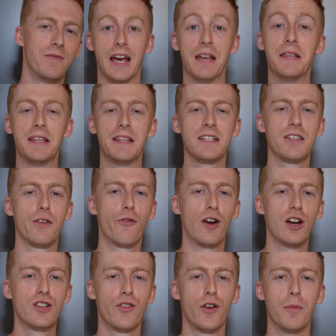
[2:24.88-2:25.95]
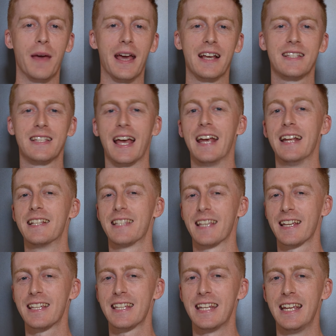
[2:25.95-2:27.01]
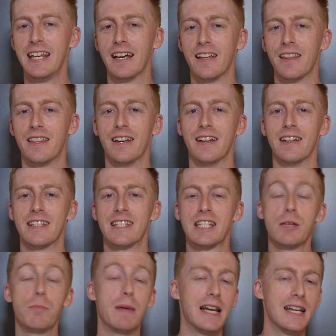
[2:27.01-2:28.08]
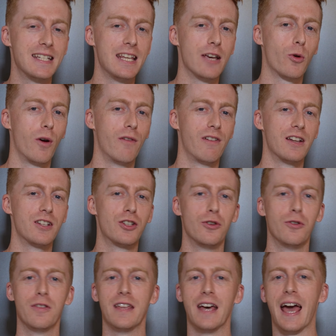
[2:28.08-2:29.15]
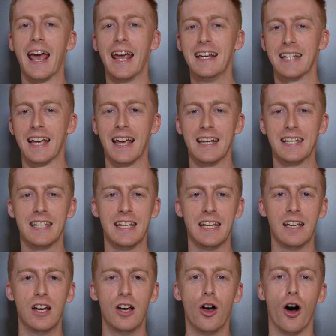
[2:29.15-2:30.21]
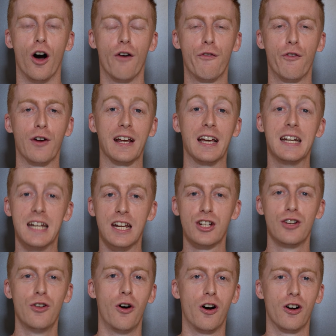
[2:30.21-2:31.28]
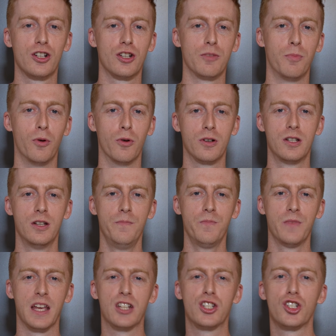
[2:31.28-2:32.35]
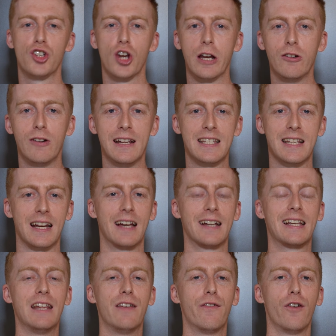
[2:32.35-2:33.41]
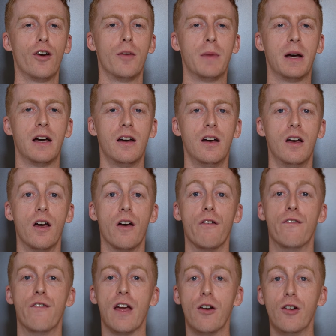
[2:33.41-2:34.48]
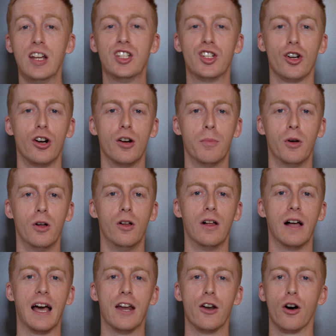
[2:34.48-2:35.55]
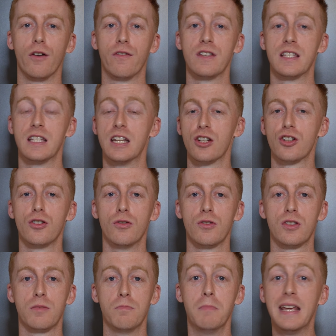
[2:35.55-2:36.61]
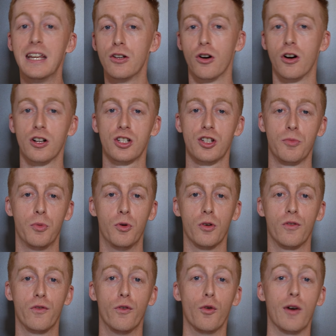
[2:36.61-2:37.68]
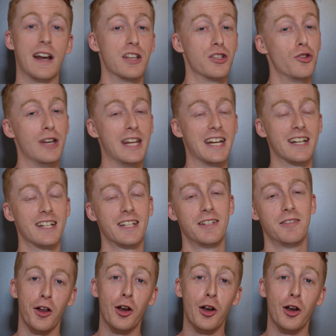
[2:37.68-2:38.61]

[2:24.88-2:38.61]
And then there's the Fresh Foam X 860, the stability equivalent to the 880, offering additional arch support. It's generally slightly firmer, very durable, and offers additional medial arch support for runners who need it.